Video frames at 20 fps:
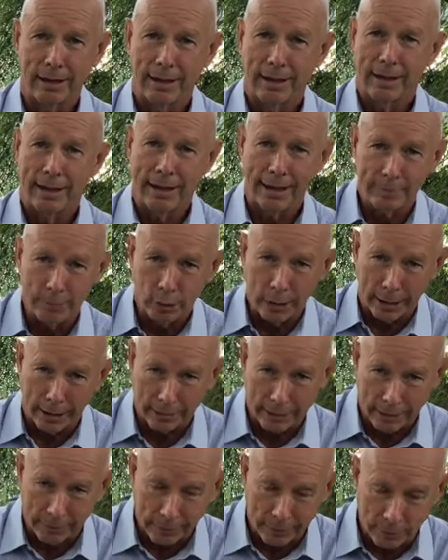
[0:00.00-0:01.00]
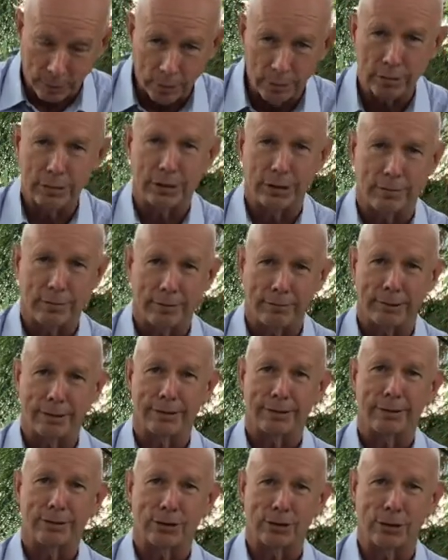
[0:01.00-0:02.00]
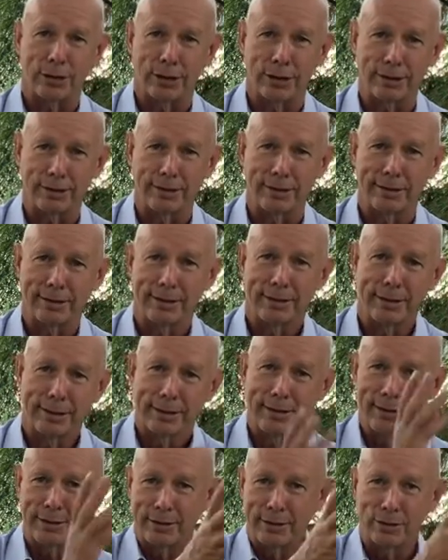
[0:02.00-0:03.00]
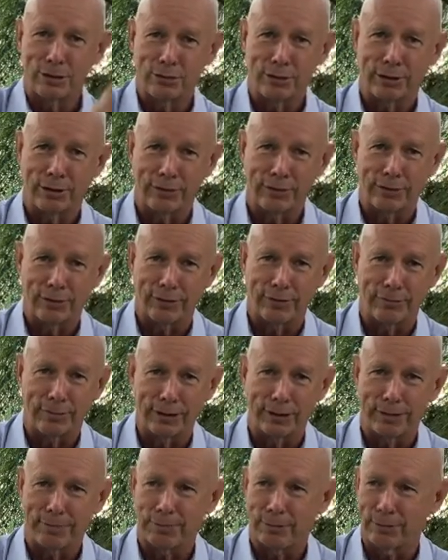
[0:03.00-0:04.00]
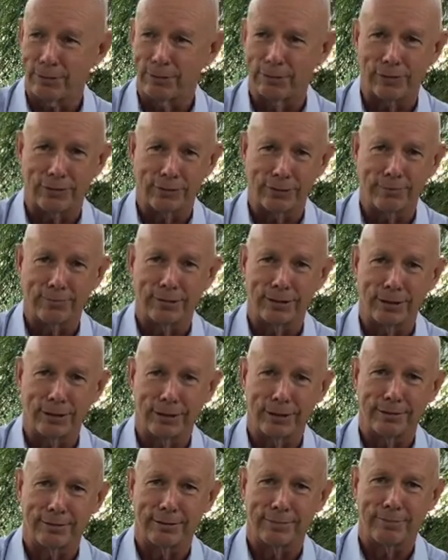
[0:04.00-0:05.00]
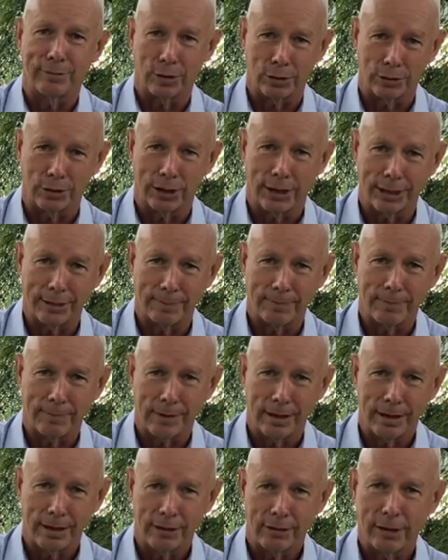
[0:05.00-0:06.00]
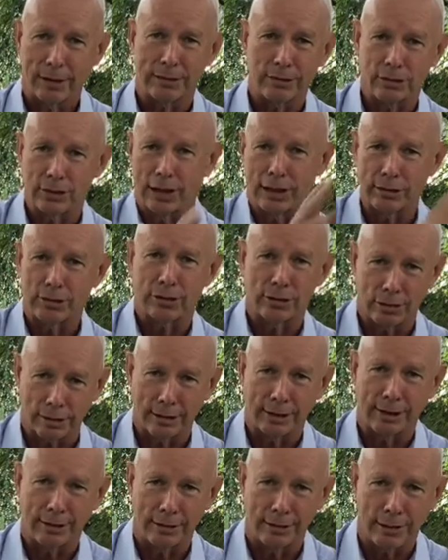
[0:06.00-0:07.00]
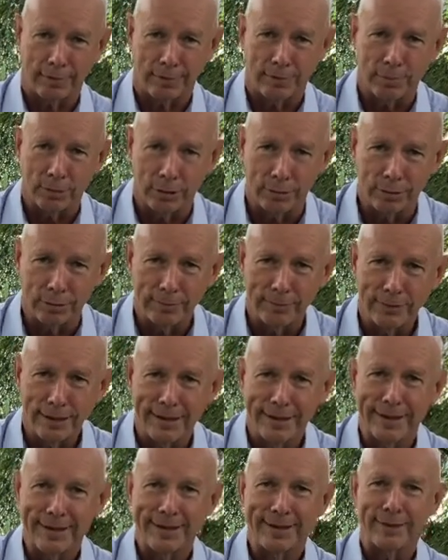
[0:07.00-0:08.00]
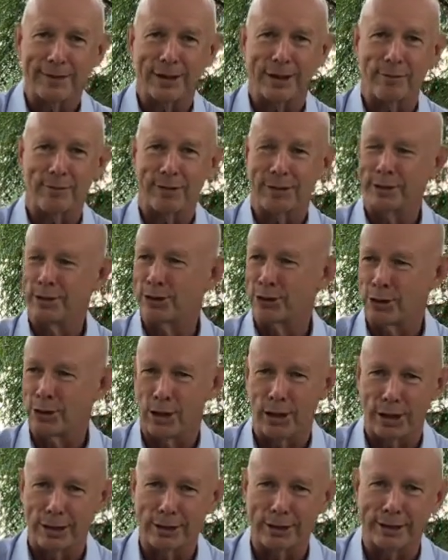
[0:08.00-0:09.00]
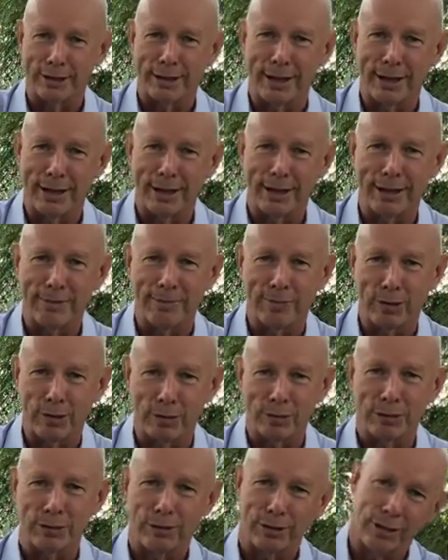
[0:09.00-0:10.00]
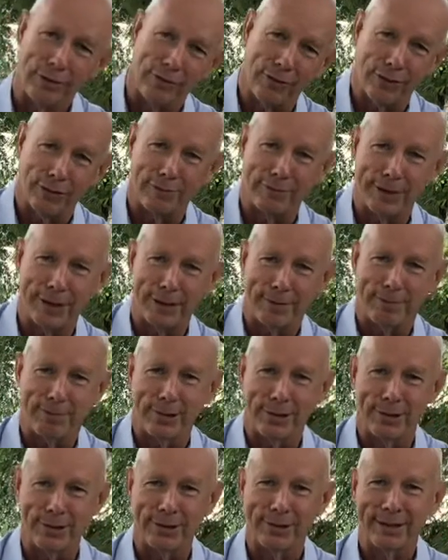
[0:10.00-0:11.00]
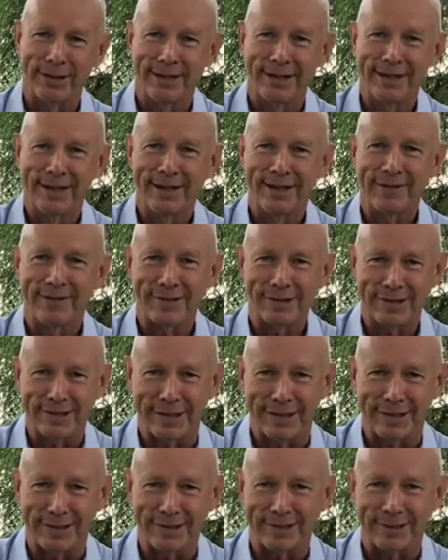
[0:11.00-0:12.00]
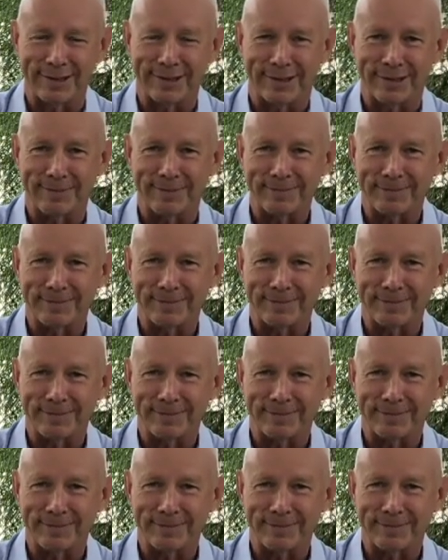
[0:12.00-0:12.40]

Imbil had to have a pool, so we went and designed the 25-metre pool for Imbil here and built that. Then Southside had to have a pool, so we designed and built a 25-metre pool for Southside.